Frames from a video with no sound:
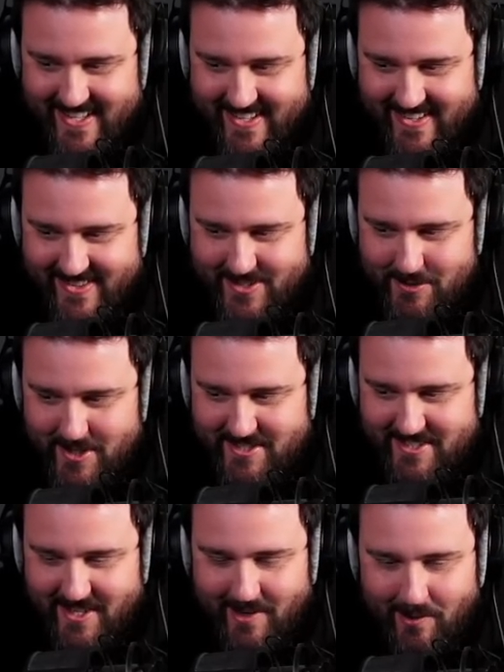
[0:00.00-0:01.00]
Do it in
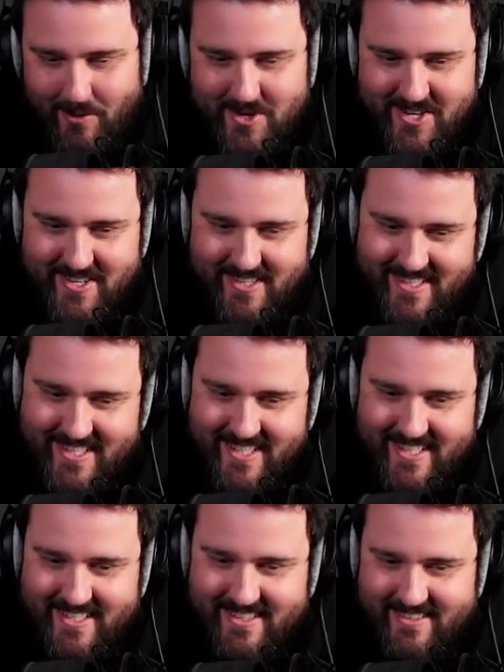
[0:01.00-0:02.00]
a locker.
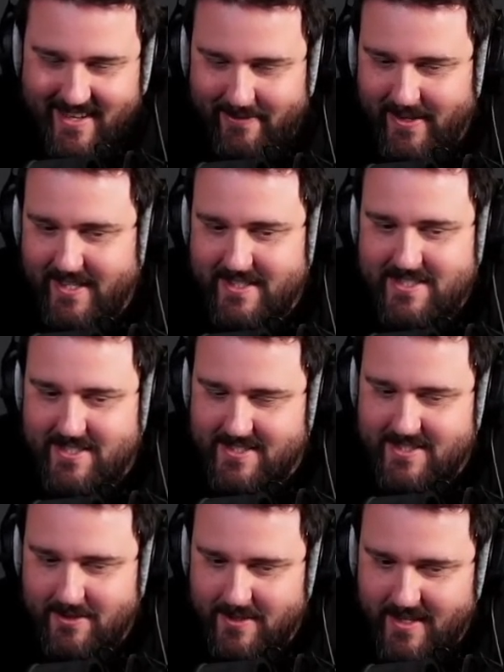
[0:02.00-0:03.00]
I think it's just
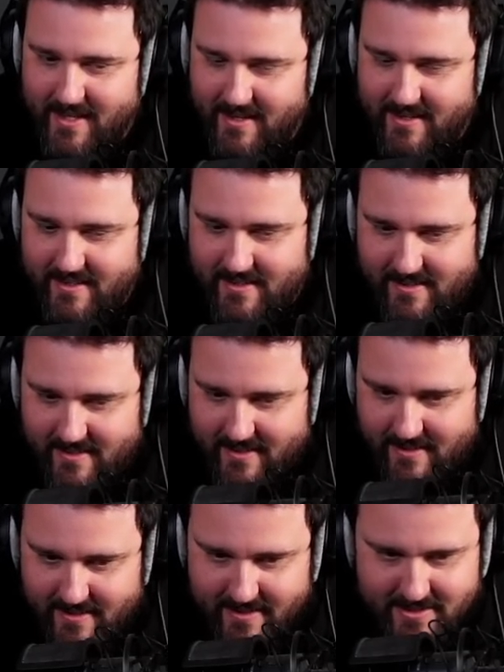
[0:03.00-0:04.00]

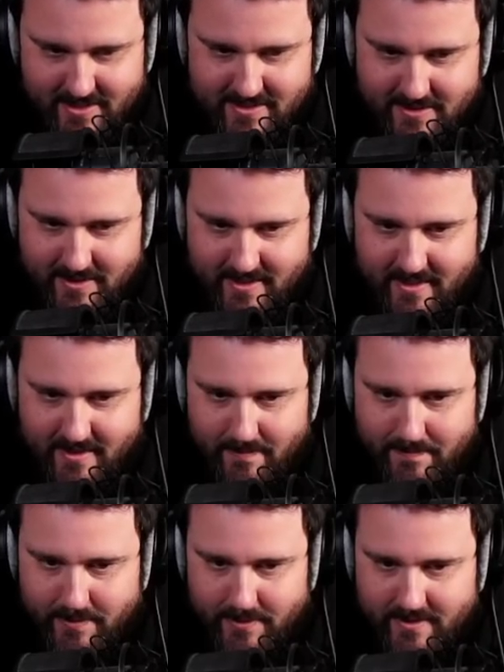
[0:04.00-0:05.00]
gonna
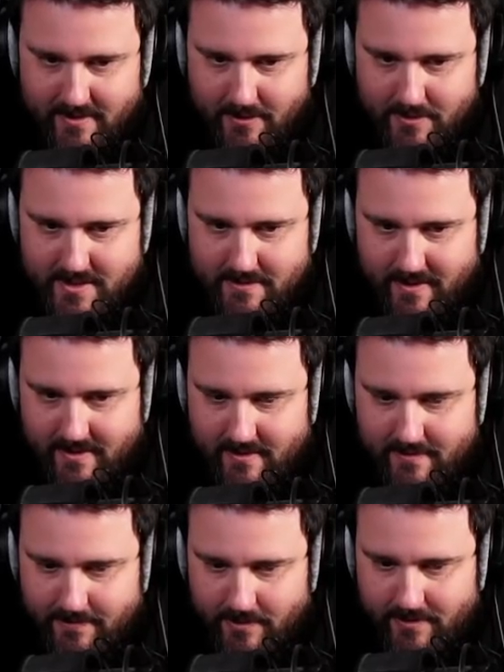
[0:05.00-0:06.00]
put the ghost event in
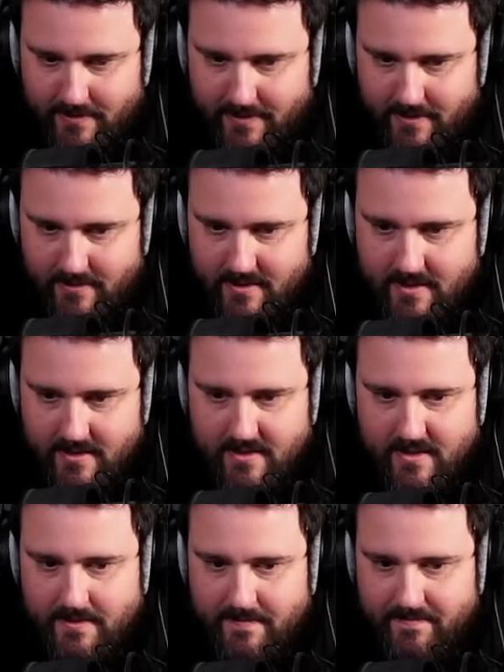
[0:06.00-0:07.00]
front of you,
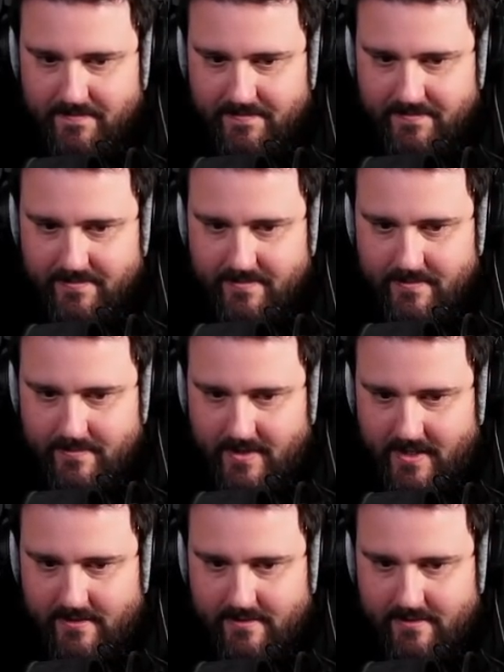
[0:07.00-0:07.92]
right?